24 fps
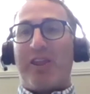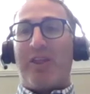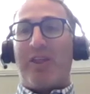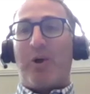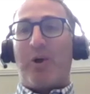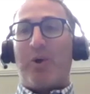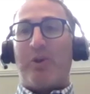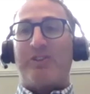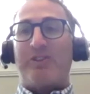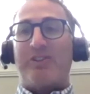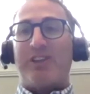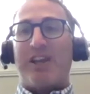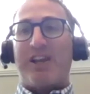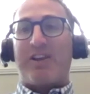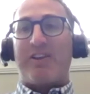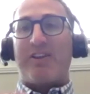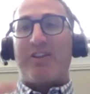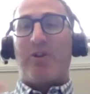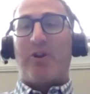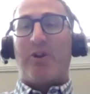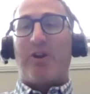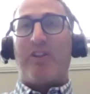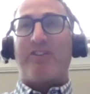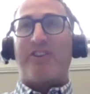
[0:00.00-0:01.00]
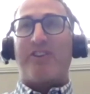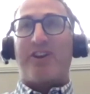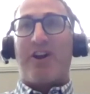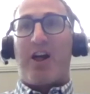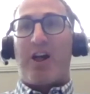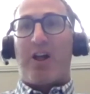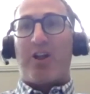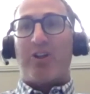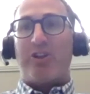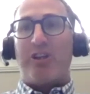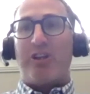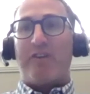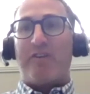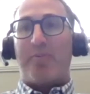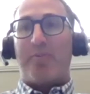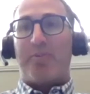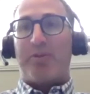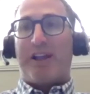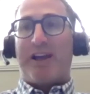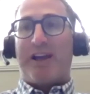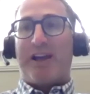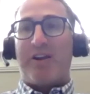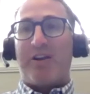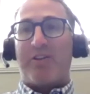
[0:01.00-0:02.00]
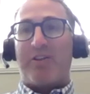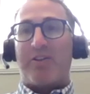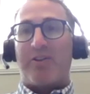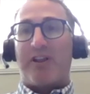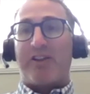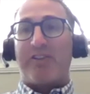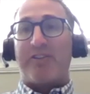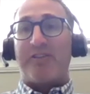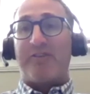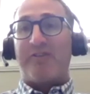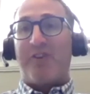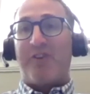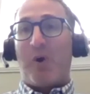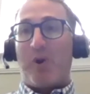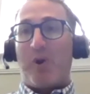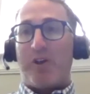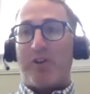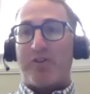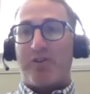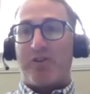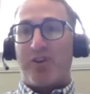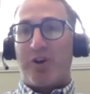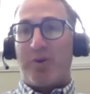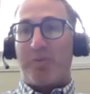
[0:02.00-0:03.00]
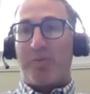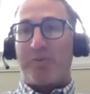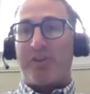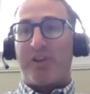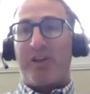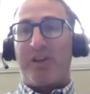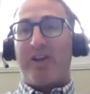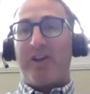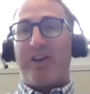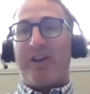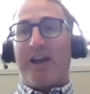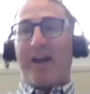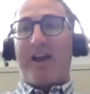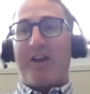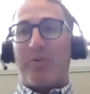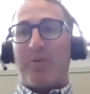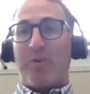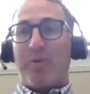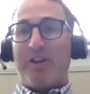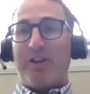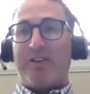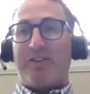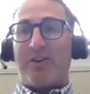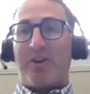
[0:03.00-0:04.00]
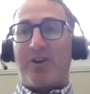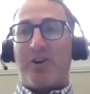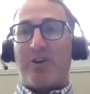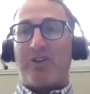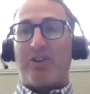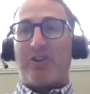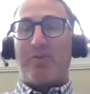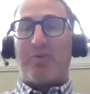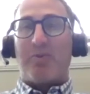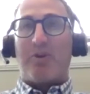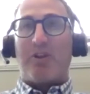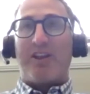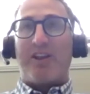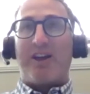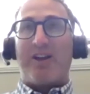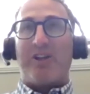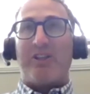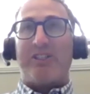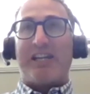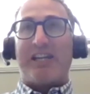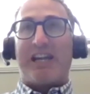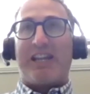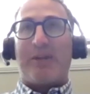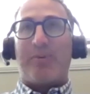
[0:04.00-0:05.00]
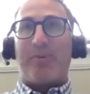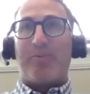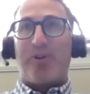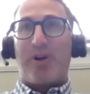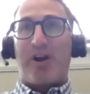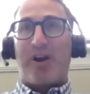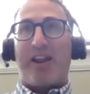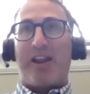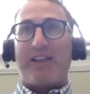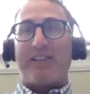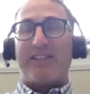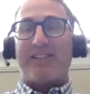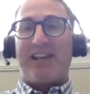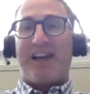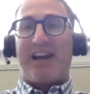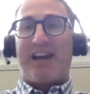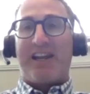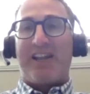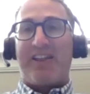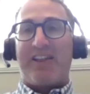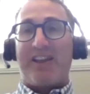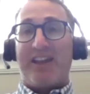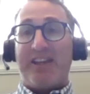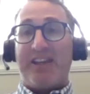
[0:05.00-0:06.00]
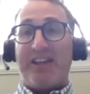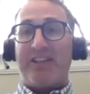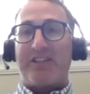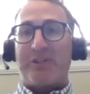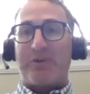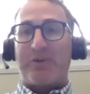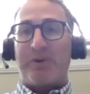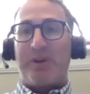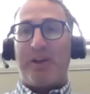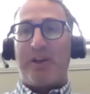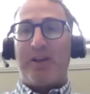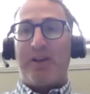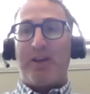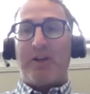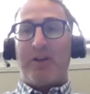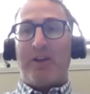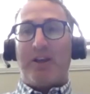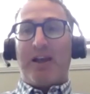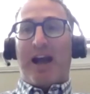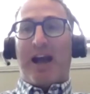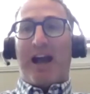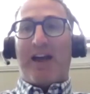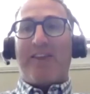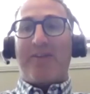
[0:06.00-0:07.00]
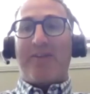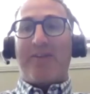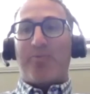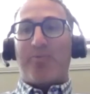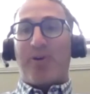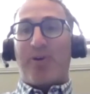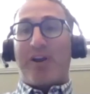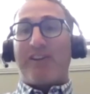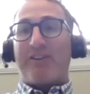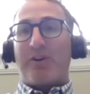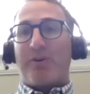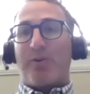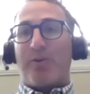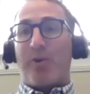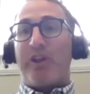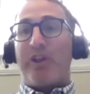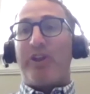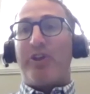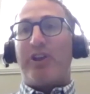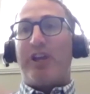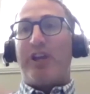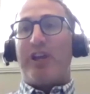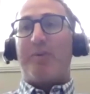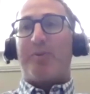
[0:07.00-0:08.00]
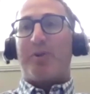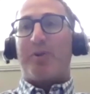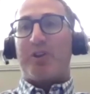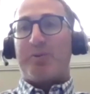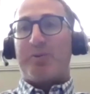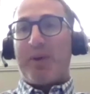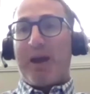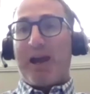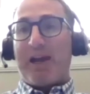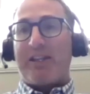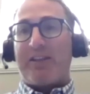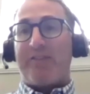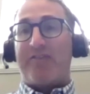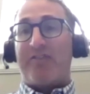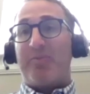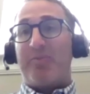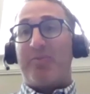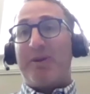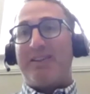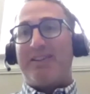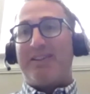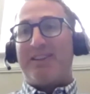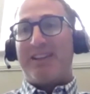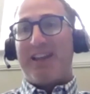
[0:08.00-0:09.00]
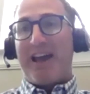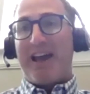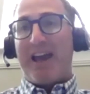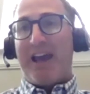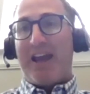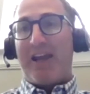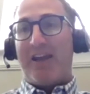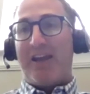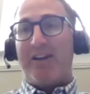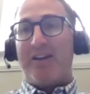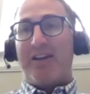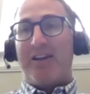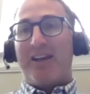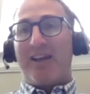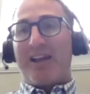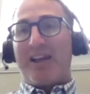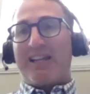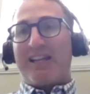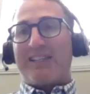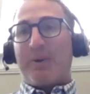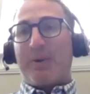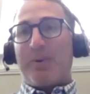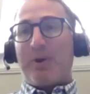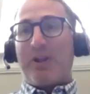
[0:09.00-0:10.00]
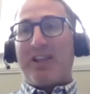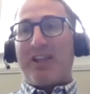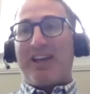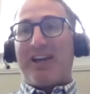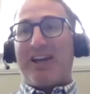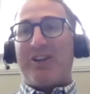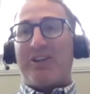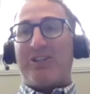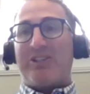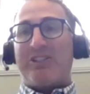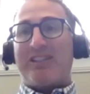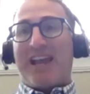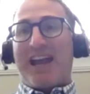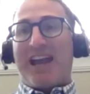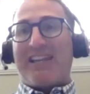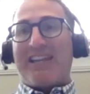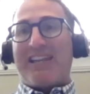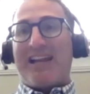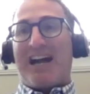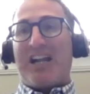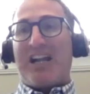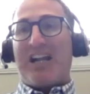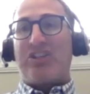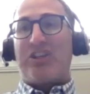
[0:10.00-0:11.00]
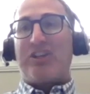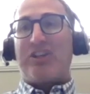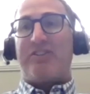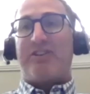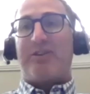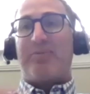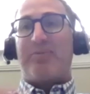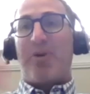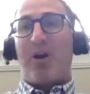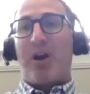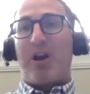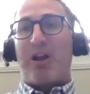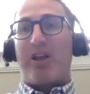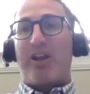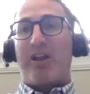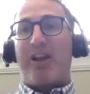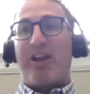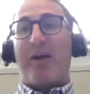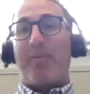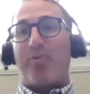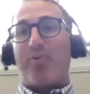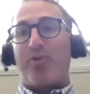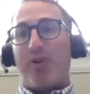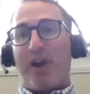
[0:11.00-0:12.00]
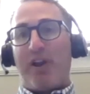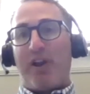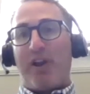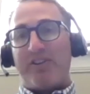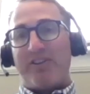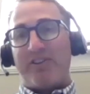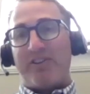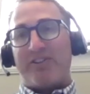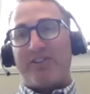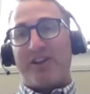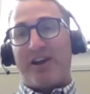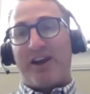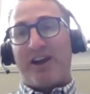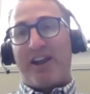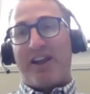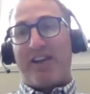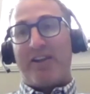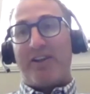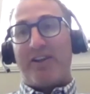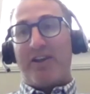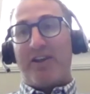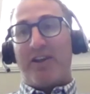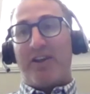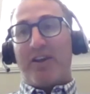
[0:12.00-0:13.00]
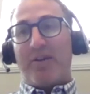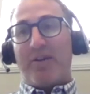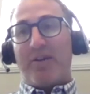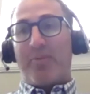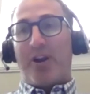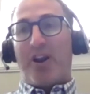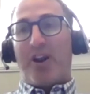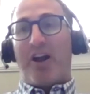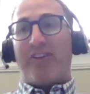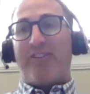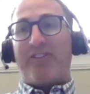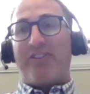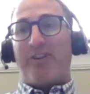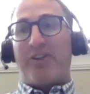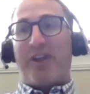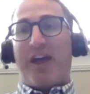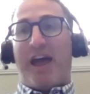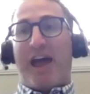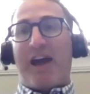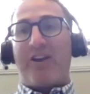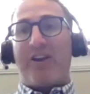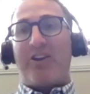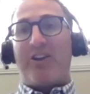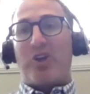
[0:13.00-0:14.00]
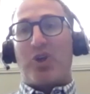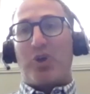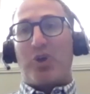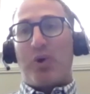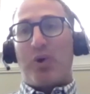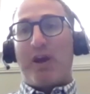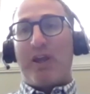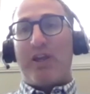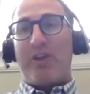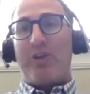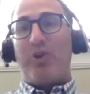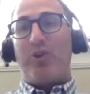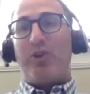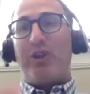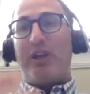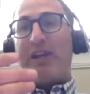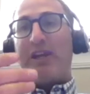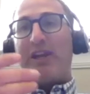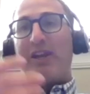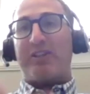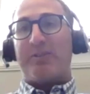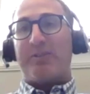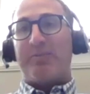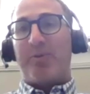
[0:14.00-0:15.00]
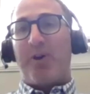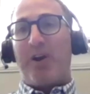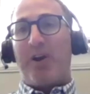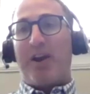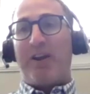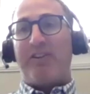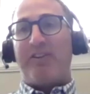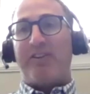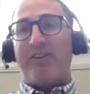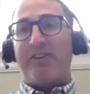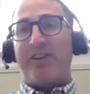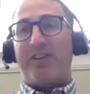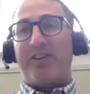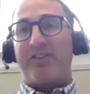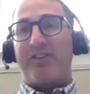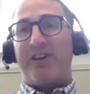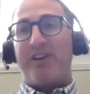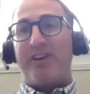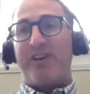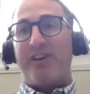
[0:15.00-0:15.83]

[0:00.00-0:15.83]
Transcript: the psychology of a player through lots of focus groups and research and really understanding the product side of the industry, I think brings a really unique perspective to me today, because I really understand not just the marketing operations side, but also how do you create unique experiences,